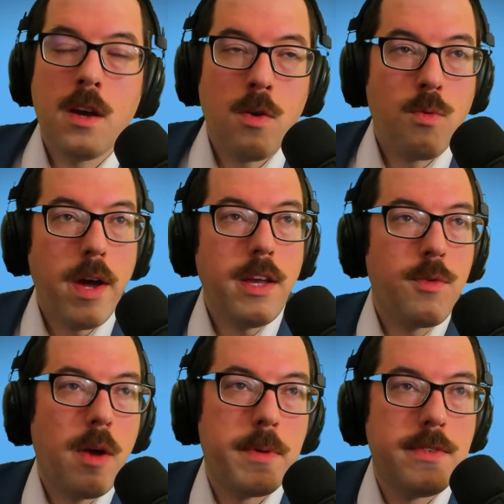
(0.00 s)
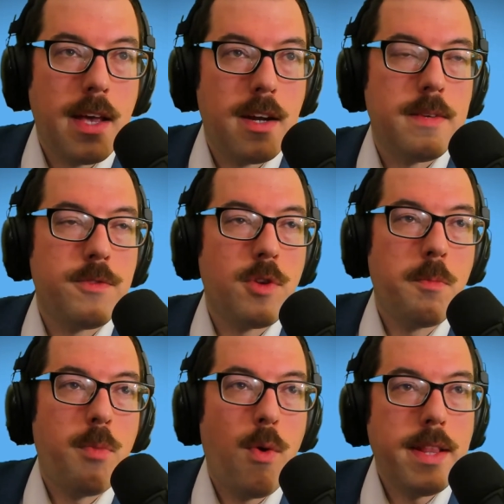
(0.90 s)
Write your representatives.
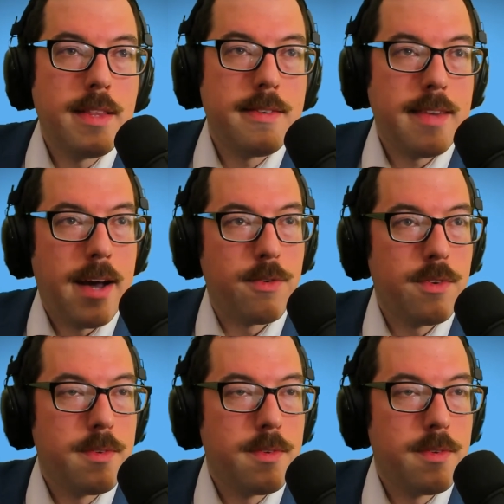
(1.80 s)
Point this out.